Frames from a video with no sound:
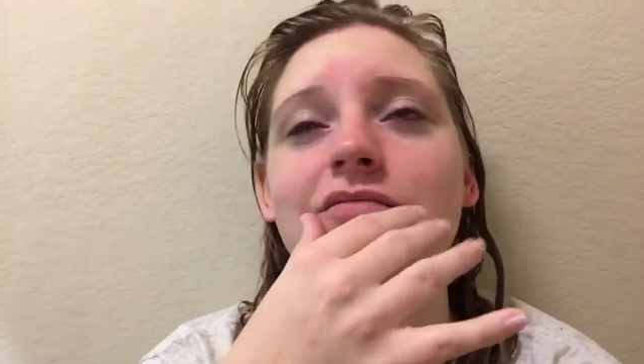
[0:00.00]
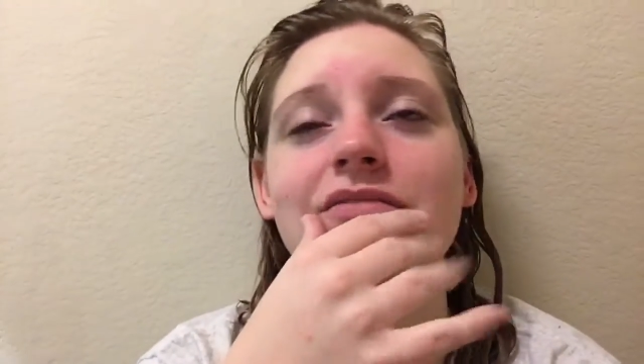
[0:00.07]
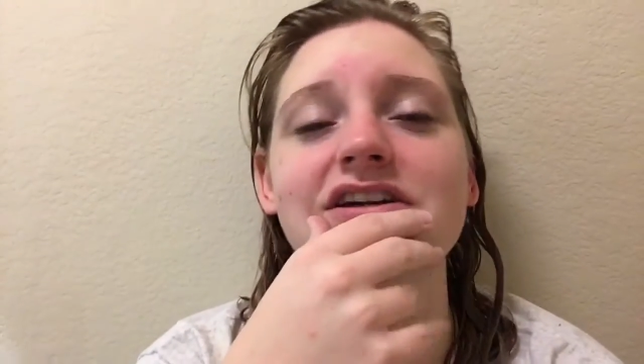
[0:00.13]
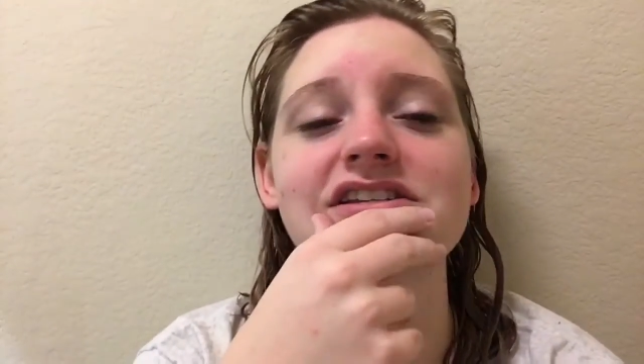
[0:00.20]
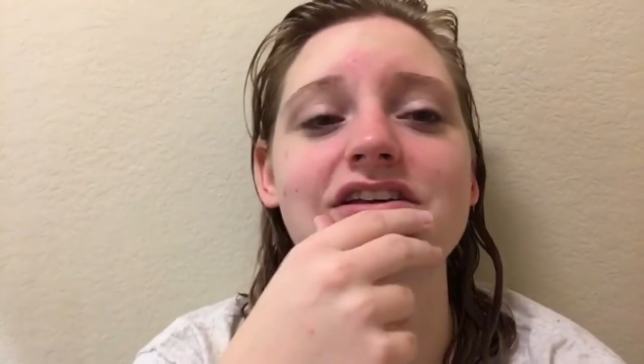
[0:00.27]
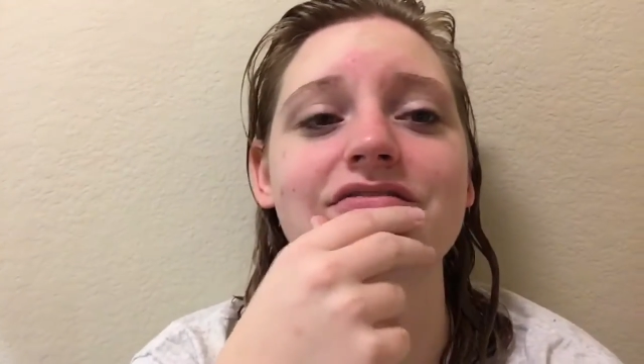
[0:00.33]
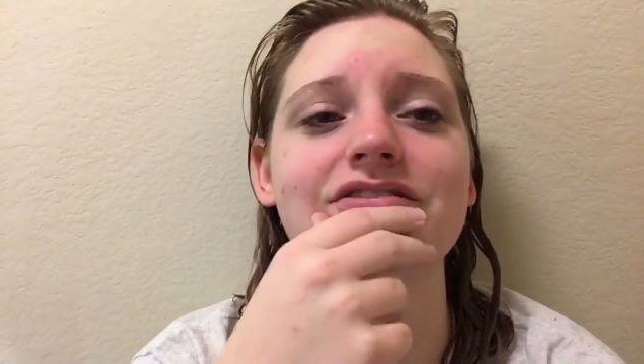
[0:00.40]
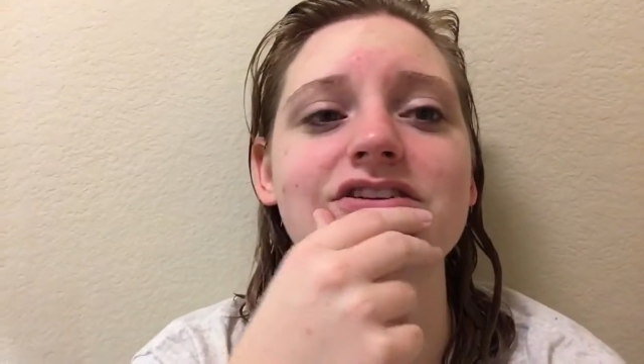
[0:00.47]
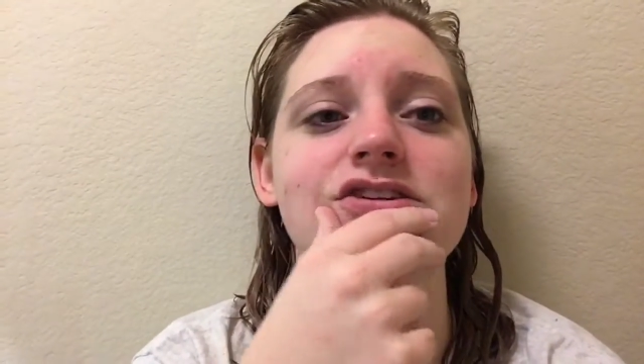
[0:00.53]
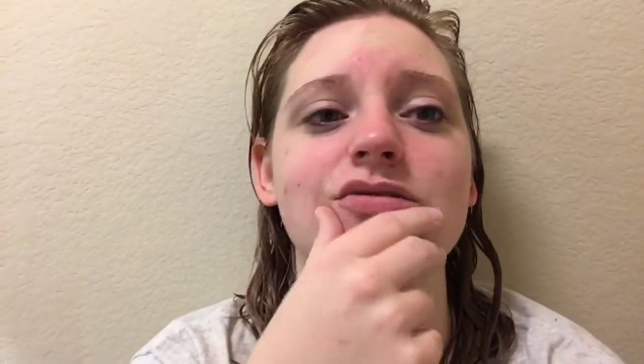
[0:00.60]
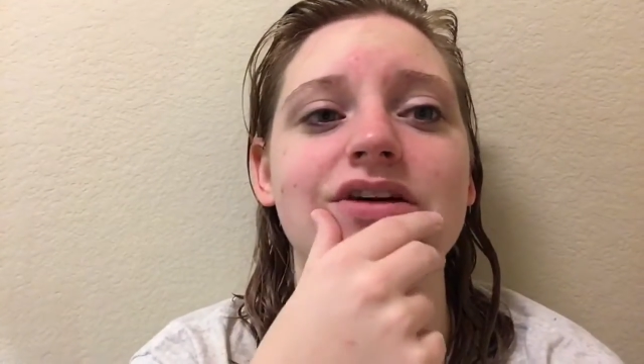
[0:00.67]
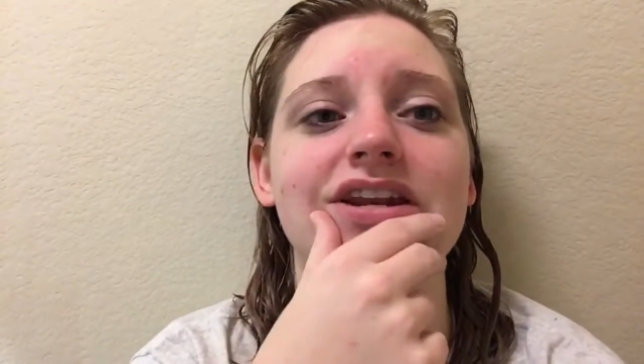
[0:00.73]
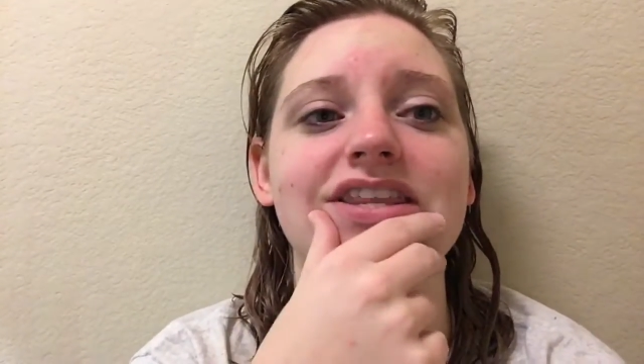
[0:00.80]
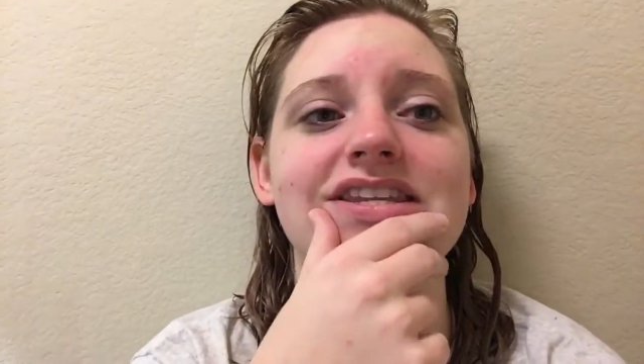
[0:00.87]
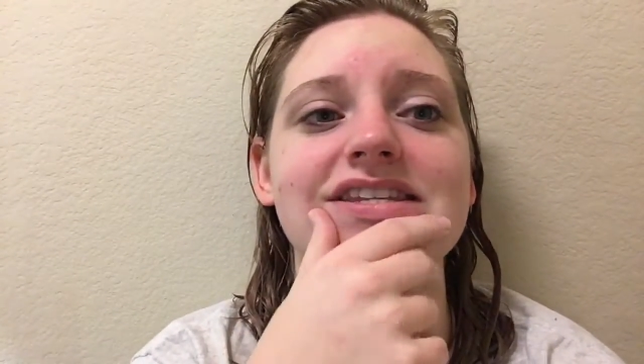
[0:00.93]
myself into
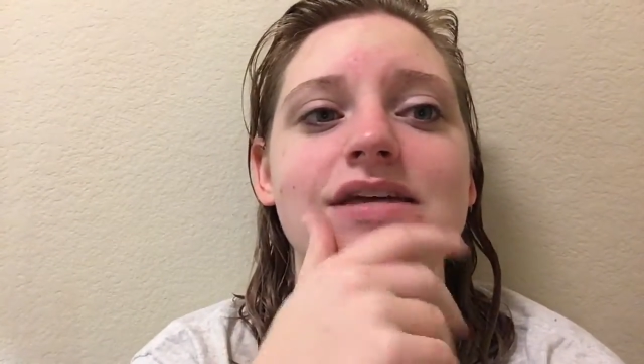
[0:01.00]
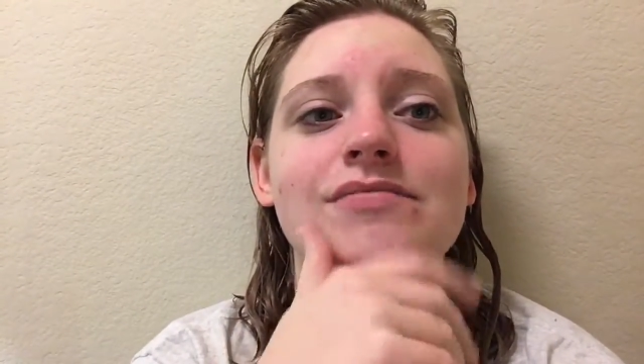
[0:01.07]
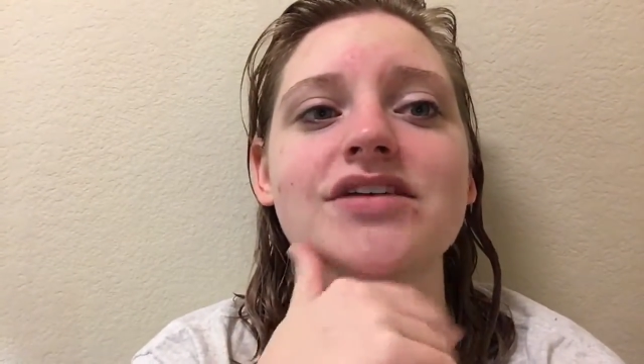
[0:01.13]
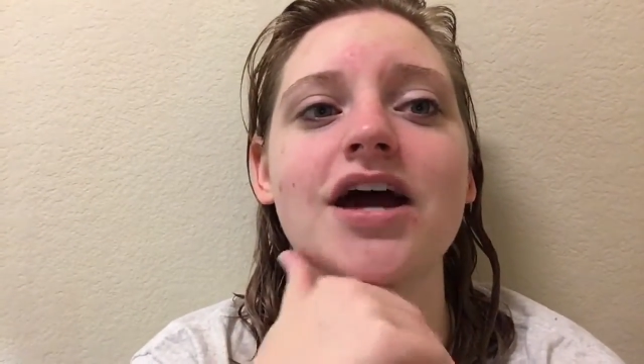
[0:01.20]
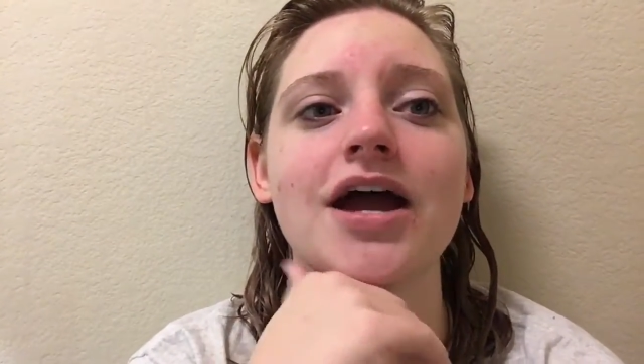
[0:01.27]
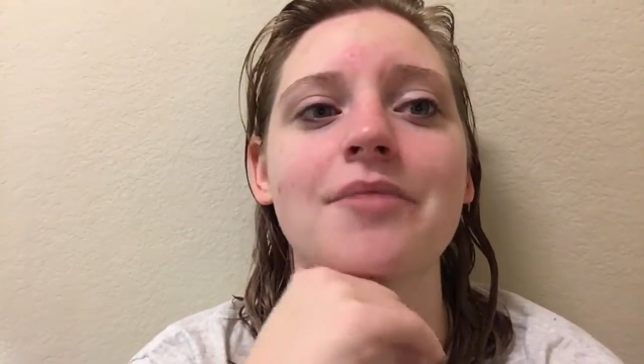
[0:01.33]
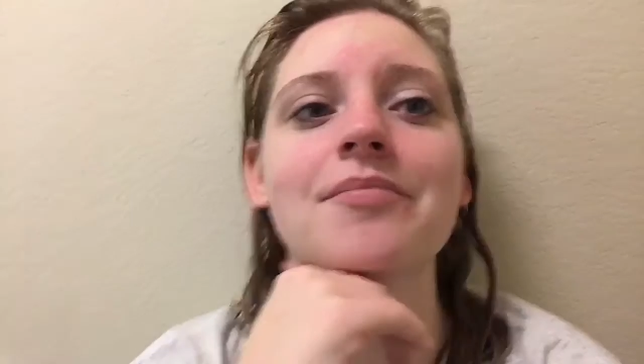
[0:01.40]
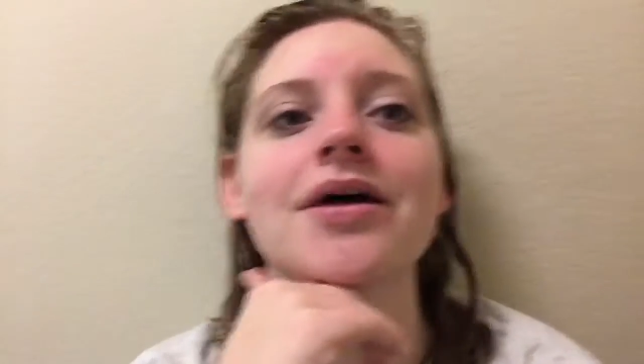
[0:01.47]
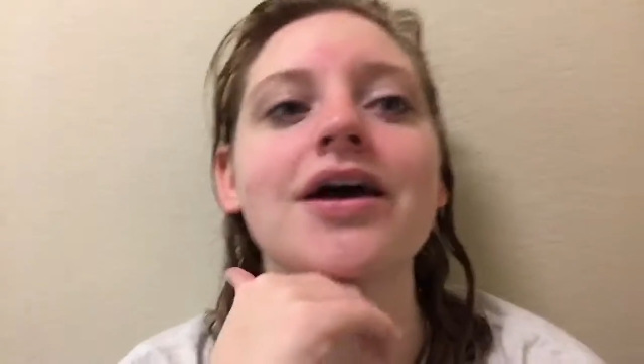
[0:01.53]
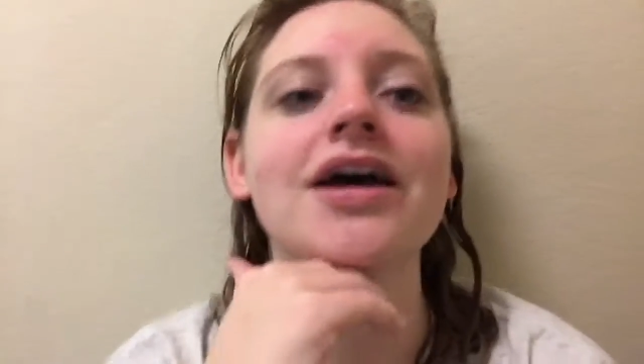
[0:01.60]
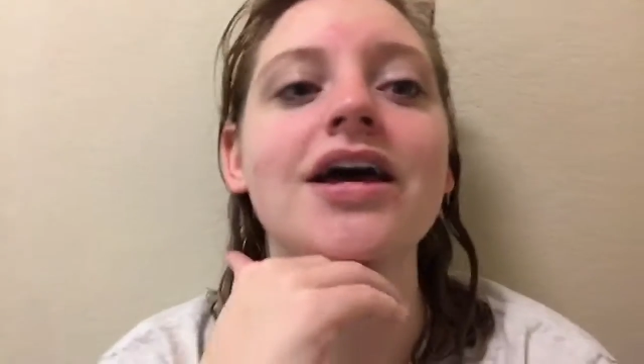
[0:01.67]
it at the same time